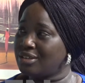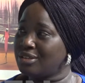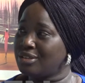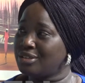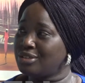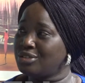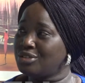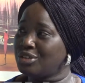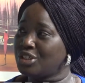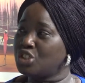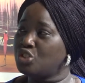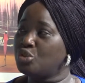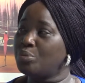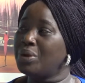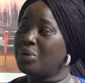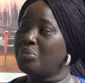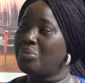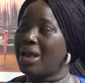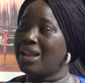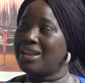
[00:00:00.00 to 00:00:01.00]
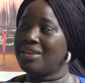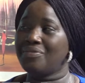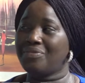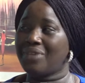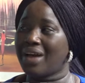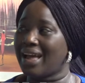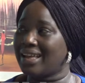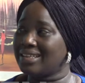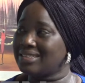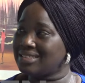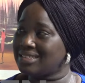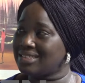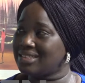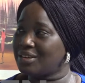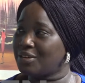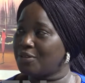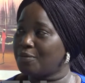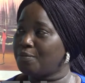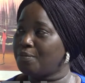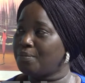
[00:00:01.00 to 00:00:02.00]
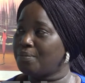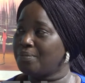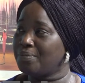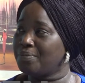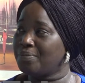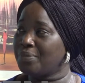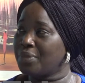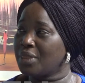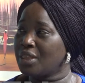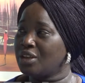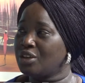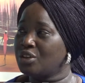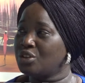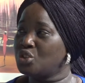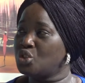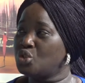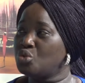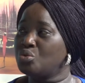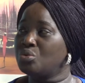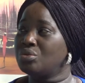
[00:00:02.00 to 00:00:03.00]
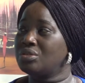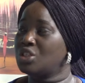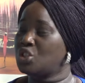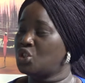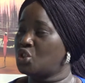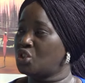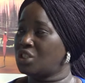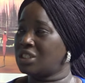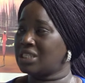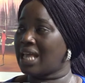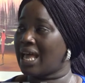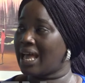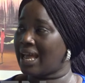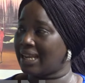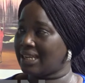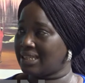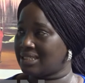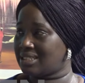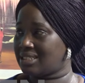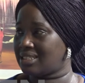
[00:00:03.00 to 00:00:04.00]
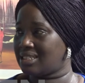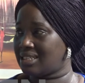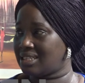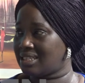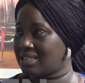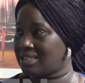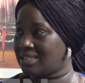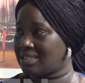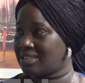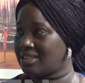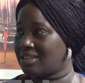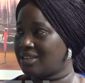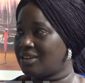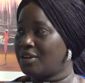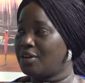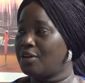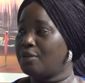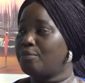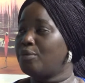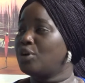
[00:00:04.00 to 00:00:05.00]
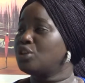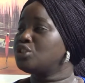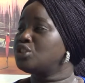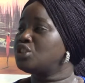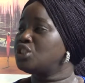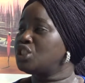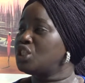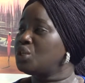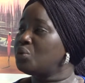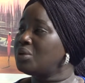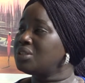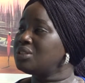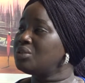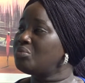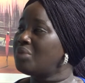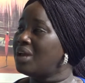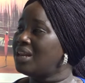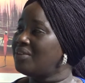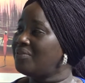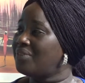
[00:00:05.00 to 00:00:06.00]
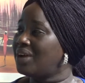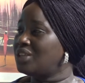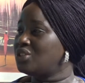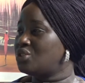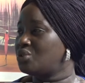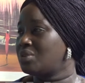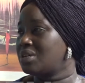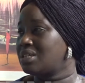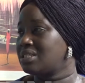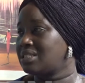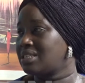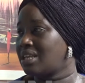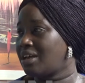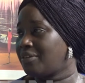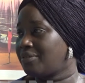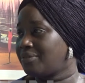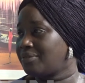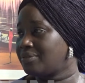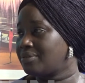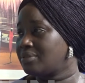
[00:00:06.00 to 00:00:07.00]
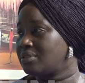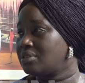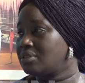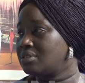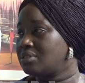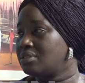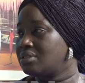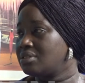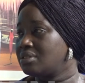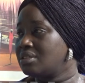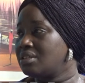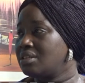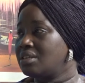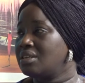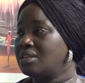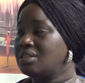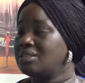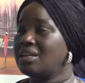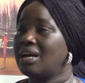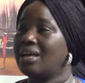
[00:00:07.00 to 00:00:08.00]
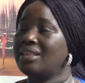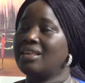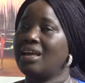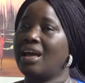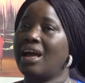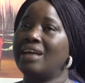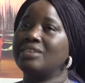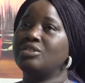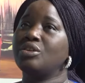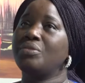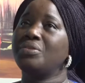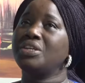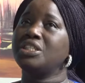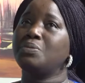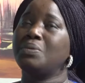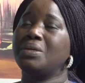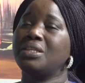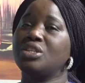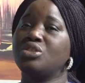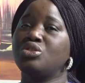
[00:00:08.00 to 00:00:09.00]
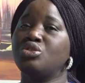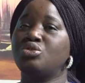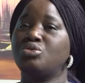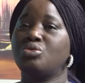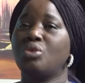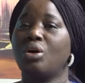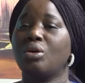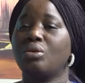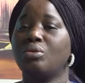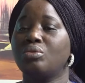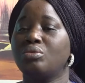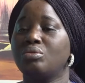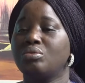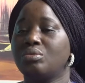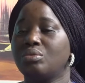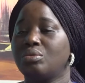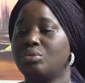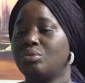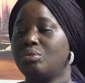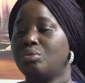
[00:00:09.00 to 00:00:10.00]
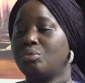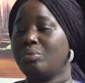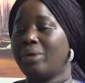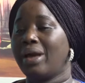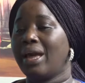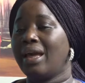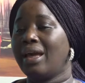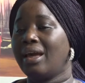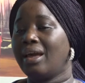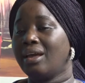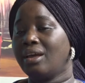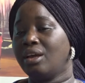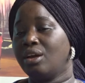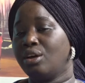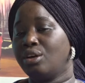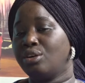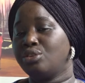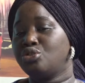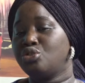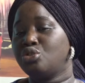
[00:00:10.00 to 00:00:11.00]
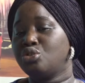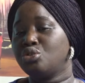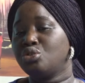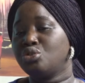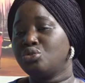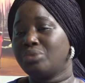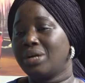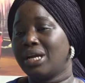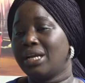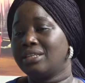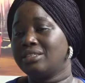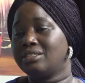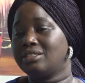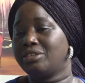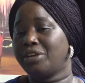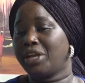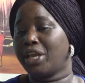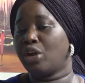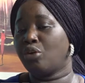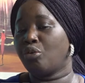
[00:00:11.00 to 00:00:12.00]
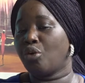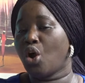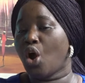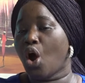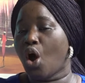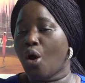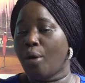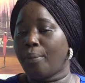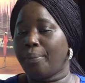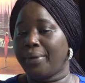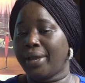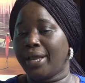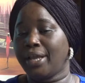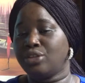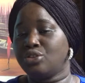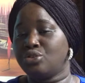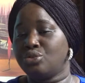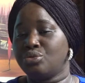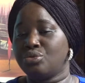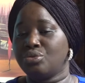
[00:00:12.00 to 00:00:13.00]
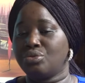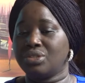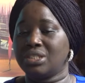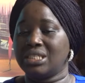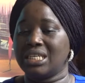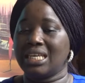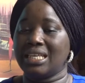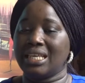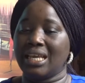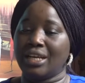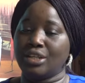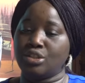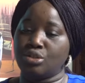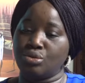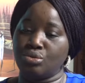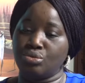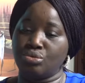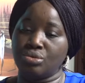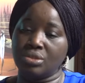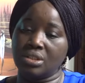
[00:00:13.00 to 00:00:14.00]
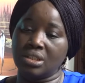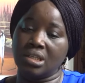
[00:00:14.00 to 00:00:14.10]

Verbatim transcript: just to be relevant to the society, but she wasn't relevant to herself. Now, there has always been this struggle where children they grow up into teenagehood,